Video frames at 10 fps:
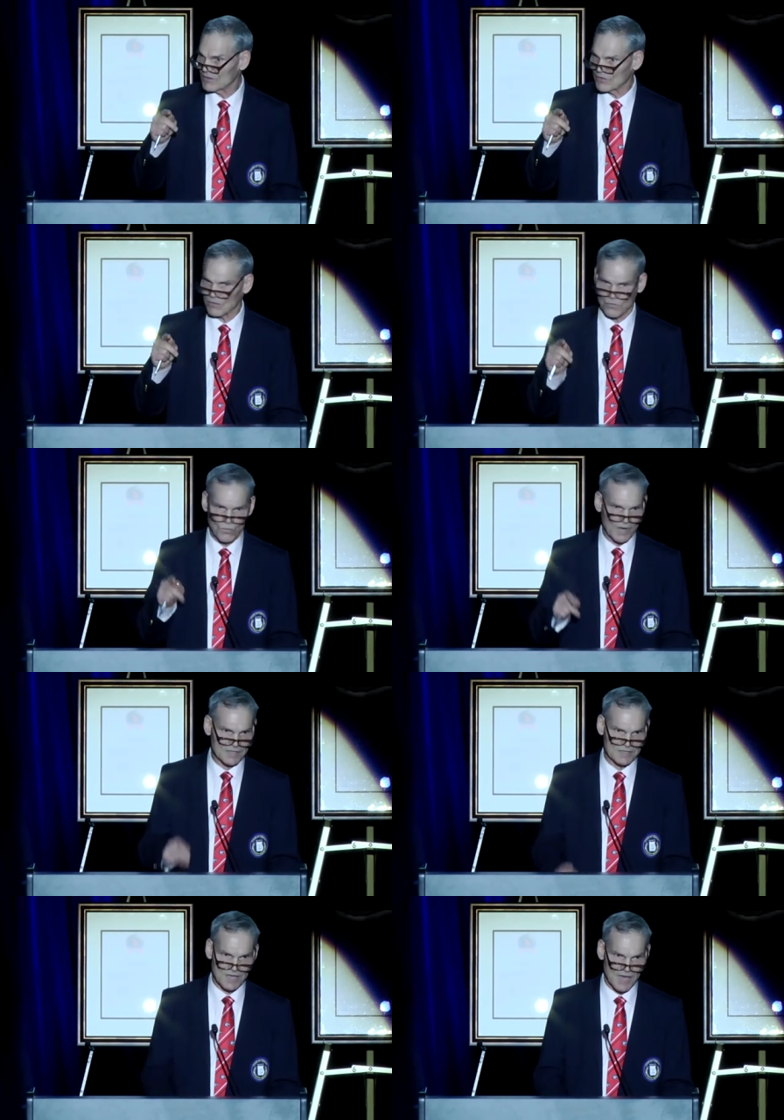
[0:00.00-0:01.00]
the
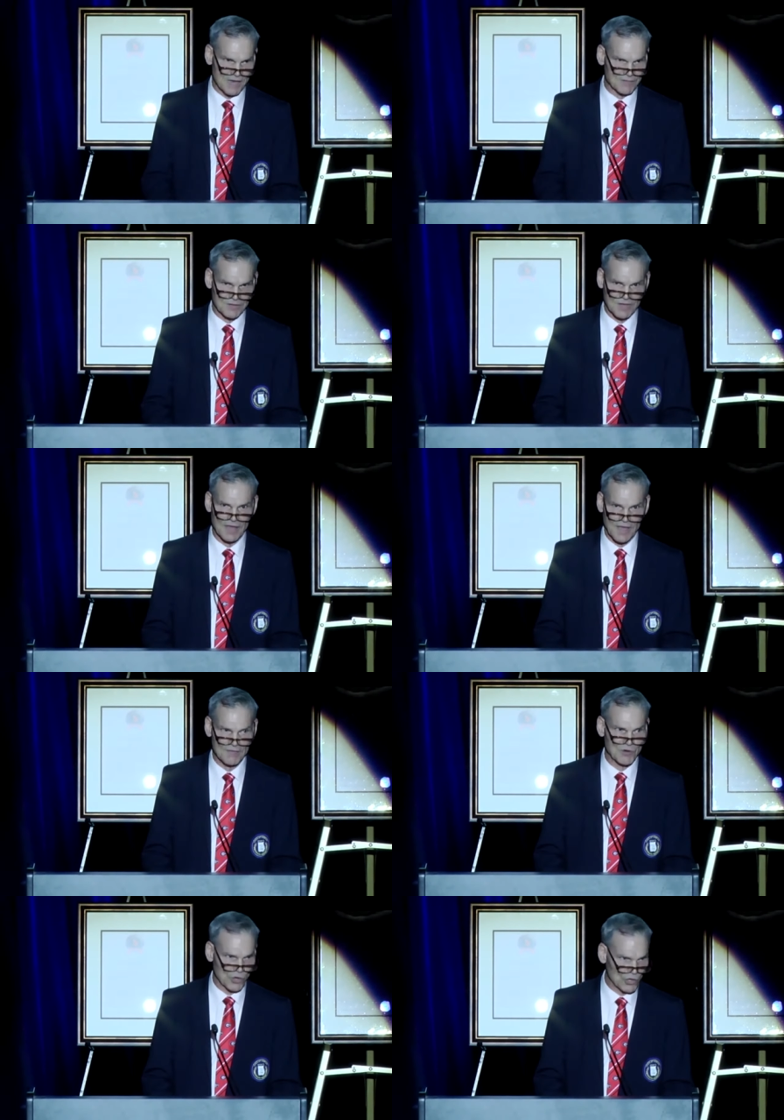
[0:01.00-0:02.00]
great staff that they
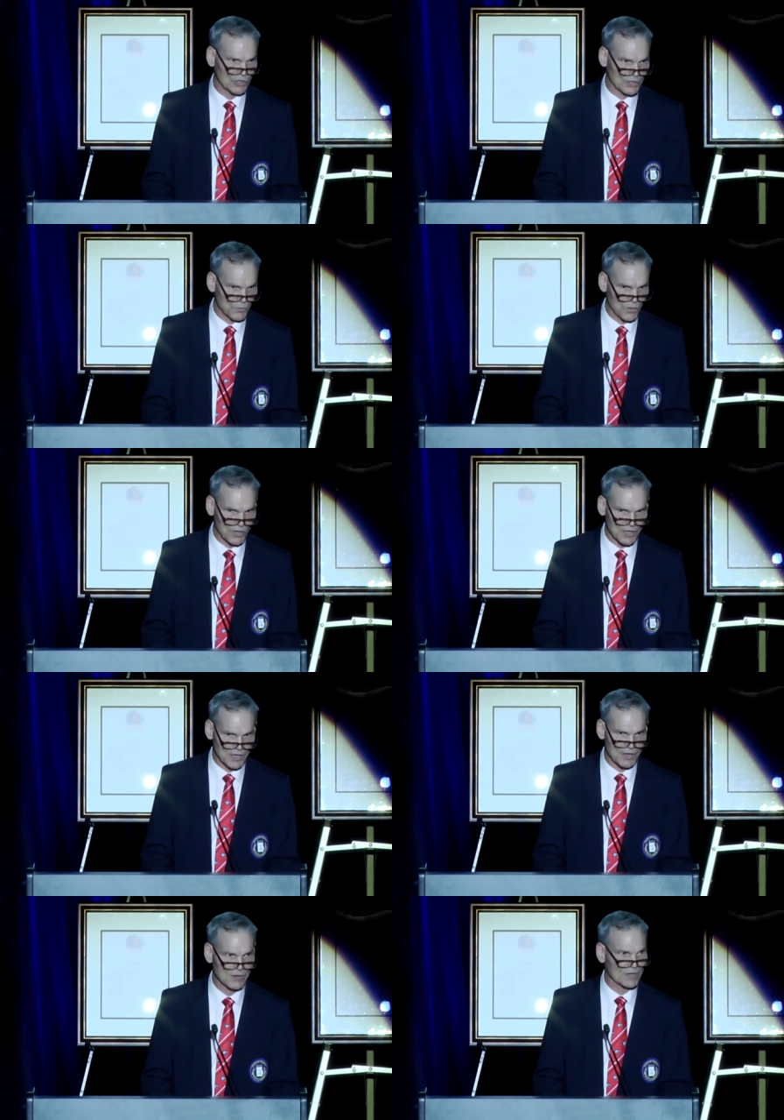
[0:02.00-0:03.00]
have currently working
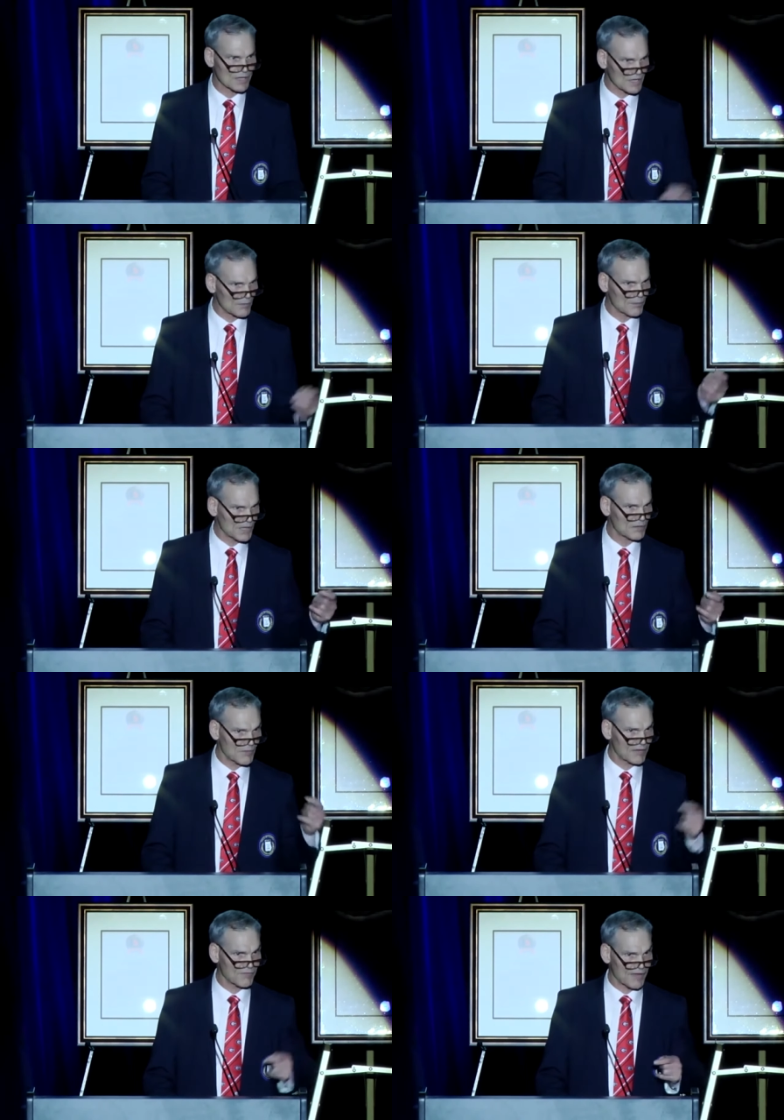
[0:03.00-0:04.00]
here to get me and
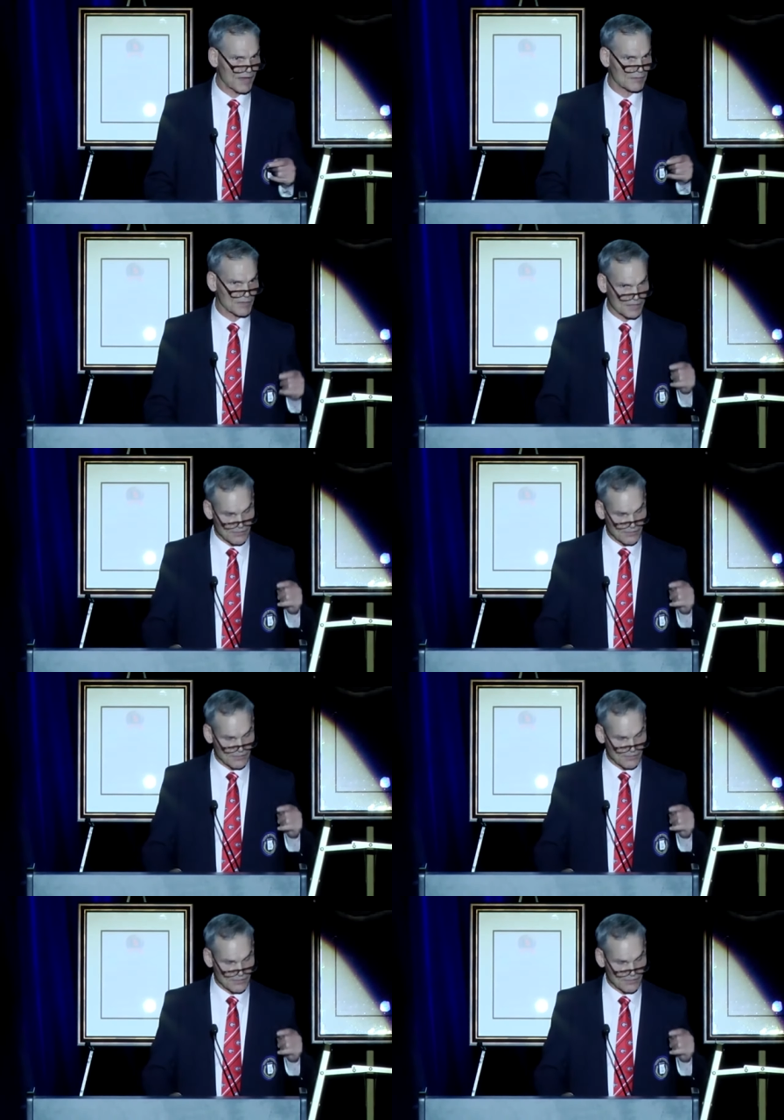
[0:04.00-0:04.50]
my family